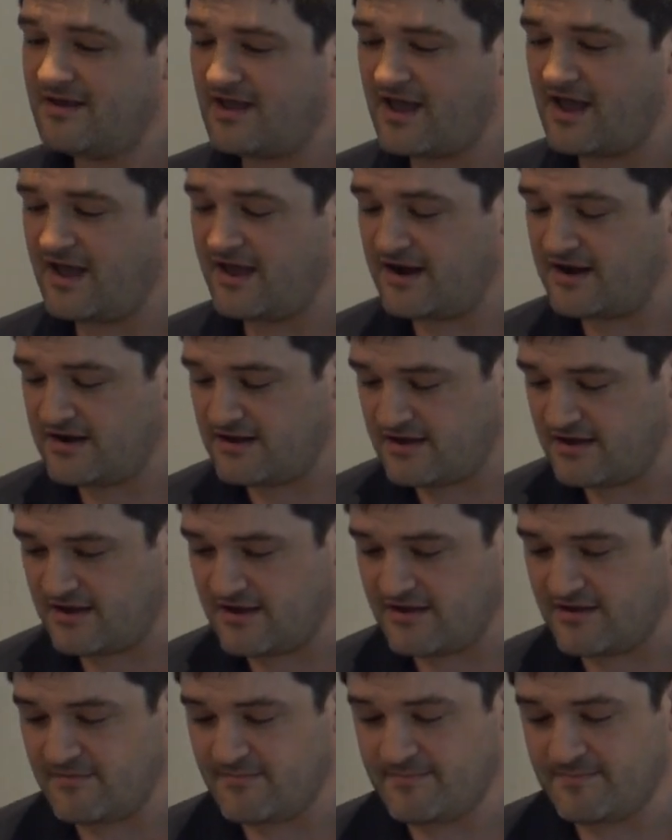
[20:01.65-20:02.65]

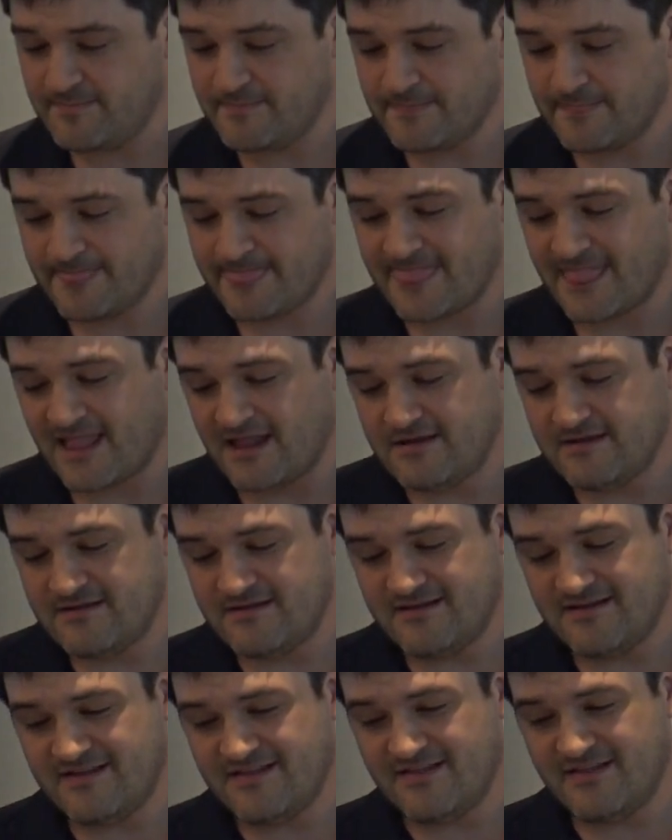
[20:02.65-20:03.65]
And
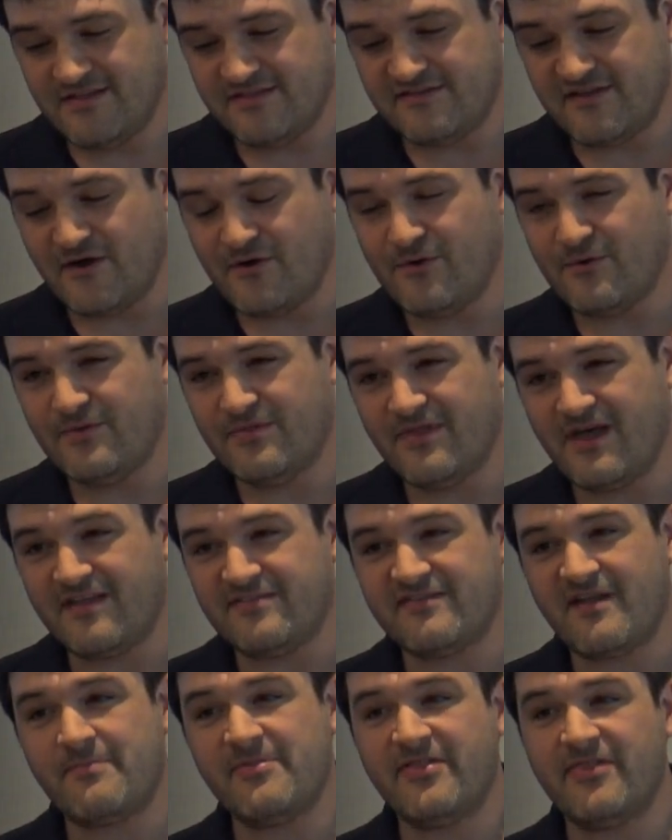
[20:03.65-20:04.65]
so
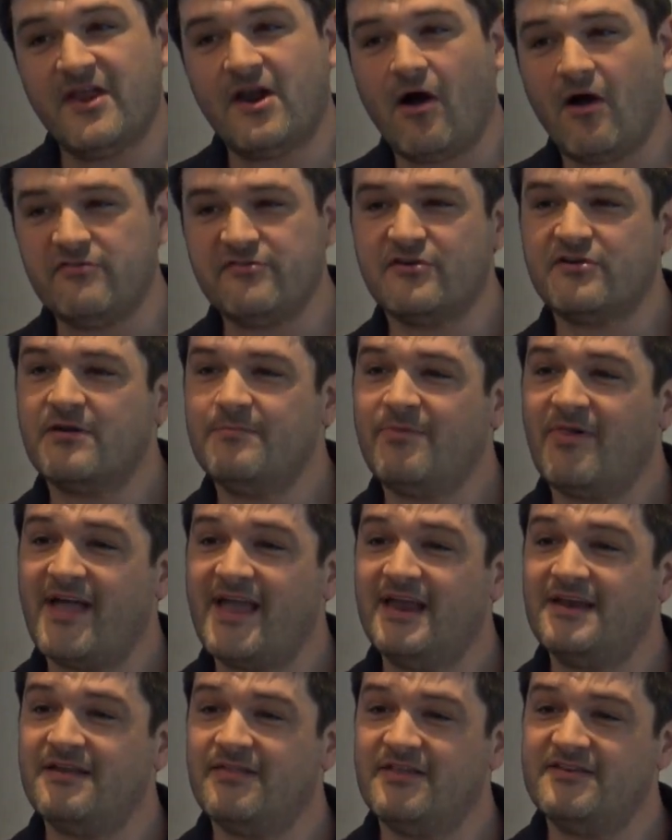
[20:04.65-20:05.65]
that's something that also could
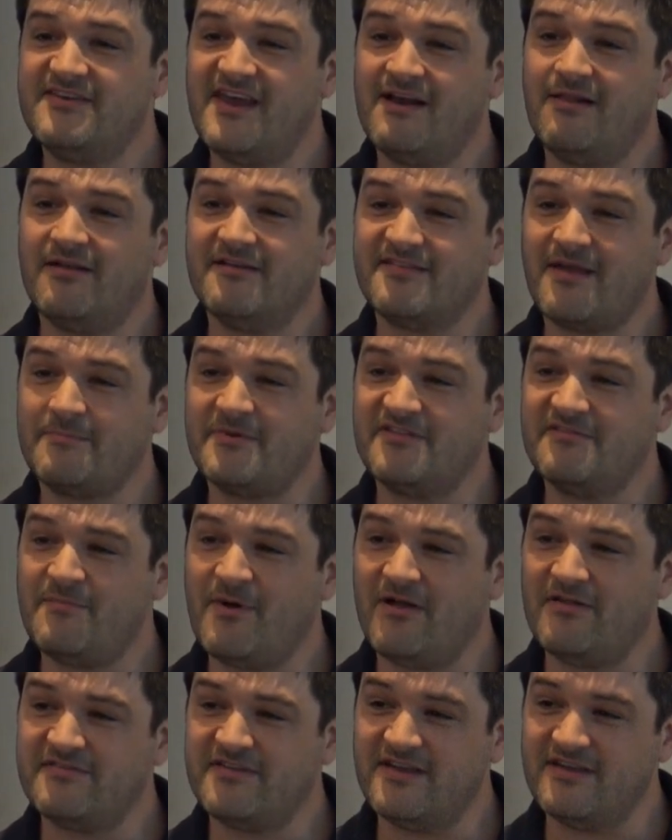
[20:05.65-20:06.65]
play into the channel acceptance
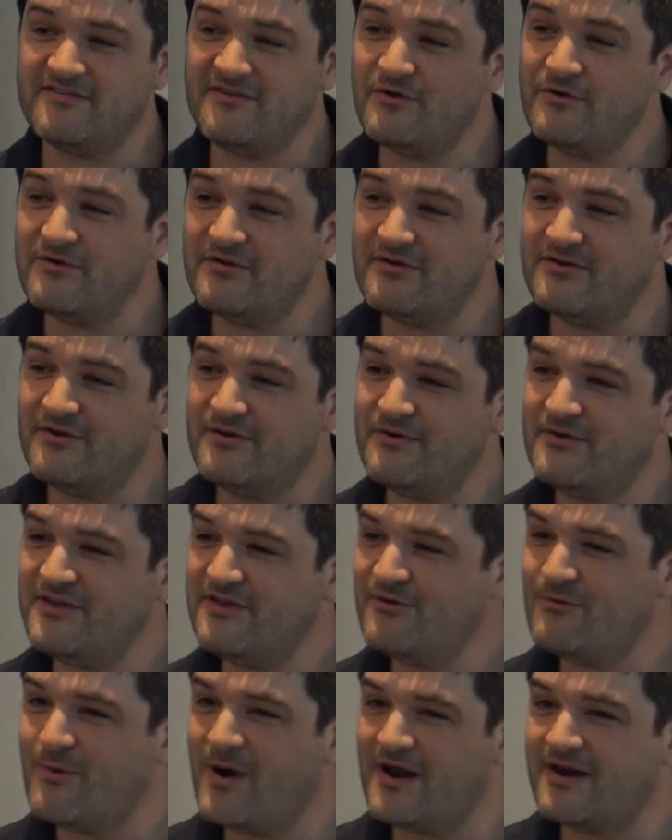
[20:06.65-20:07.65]
policy is who do
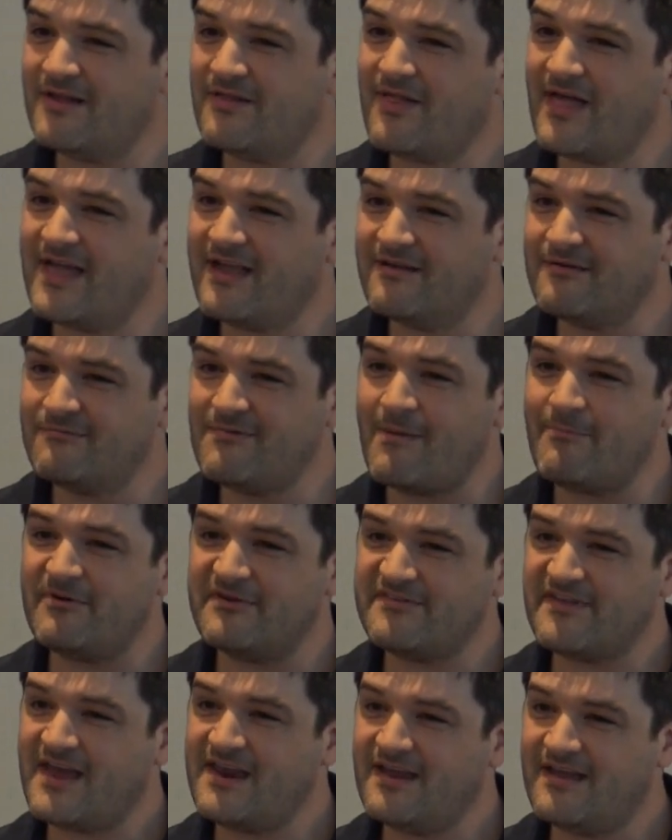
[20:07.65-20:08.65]
you want to like
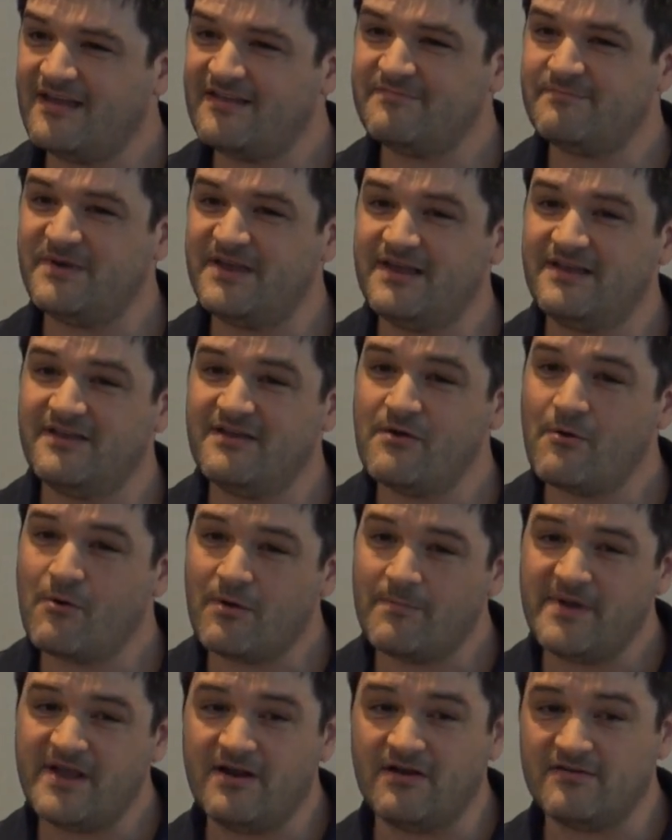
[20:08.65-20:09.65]
represent as being
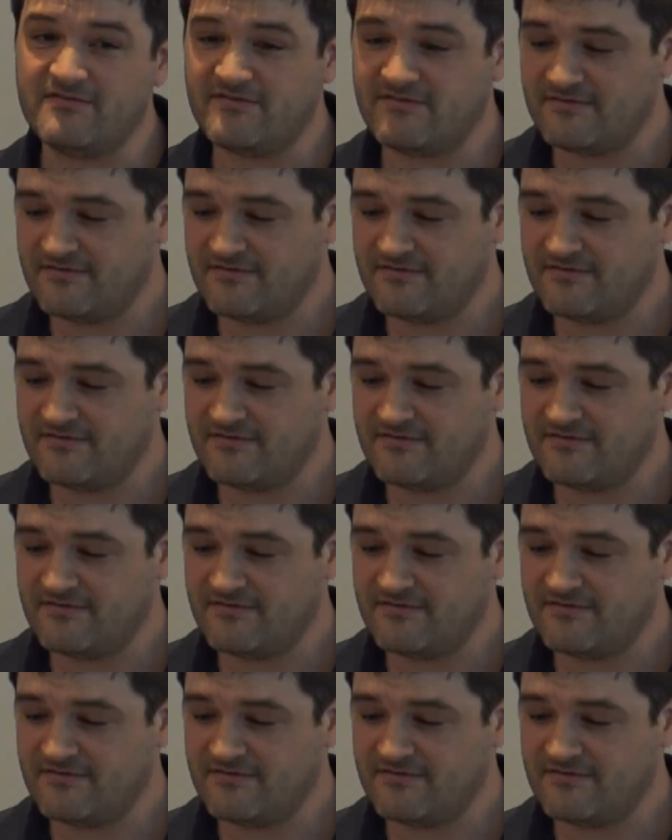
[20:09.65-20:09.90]
your peers?